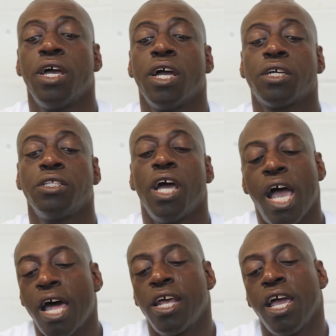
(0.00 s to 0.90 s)

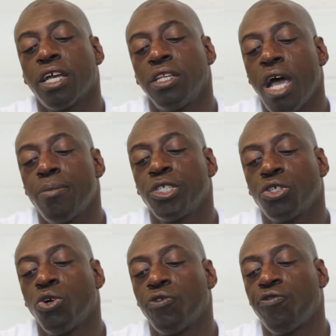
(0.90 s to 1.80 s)
economics
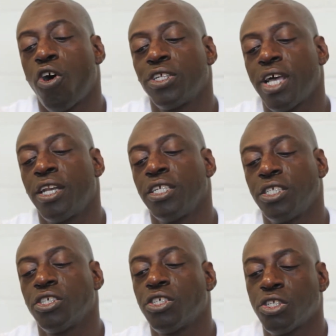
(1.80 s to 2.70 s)
go, as far as how to
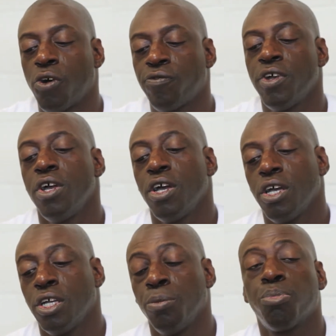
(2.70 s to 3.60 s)
get yourself
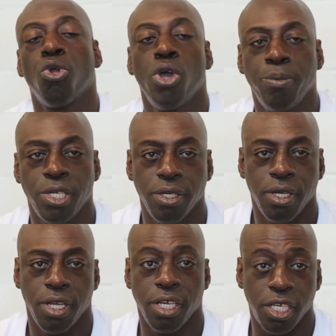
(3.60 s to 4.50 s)
employment
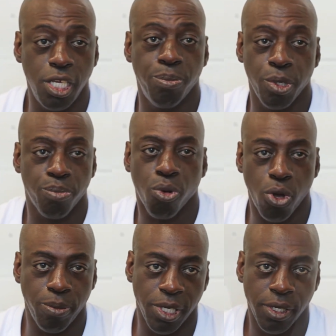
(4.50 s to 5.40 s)
and keep
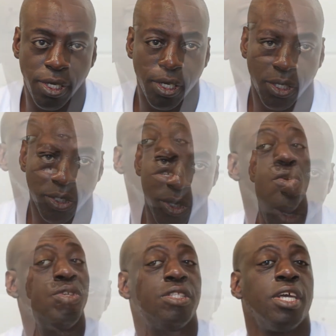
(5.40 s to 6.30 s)
employment. And the
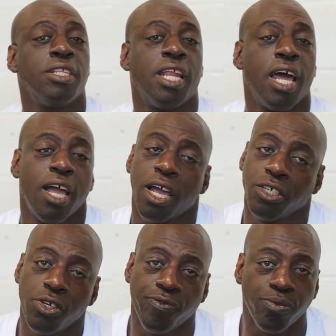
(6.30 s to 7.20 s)
only thing that I got
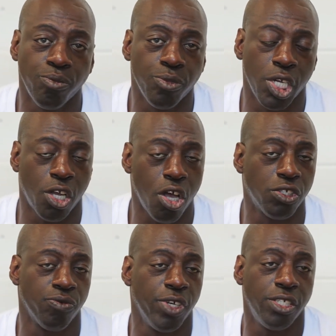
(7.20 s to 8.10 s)
good from
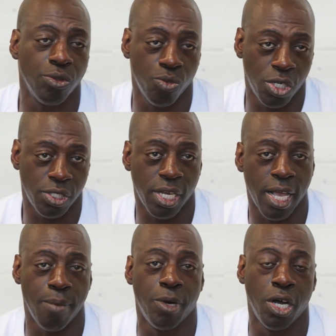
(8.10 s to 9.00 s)
incarceration was I
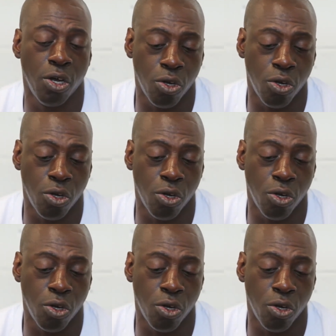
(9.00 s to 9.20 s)
got my